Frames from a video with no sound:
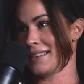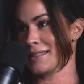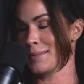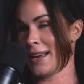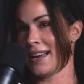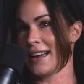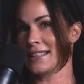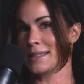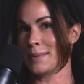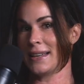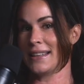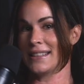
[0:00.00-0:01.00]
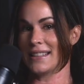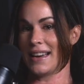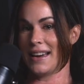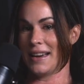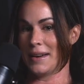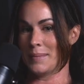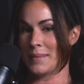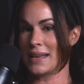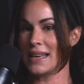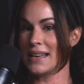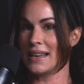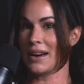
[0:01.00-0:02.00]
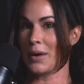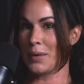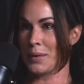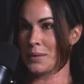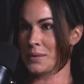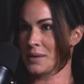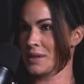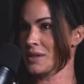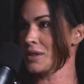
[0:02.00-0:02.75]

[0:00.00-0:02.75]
So my husband, he owned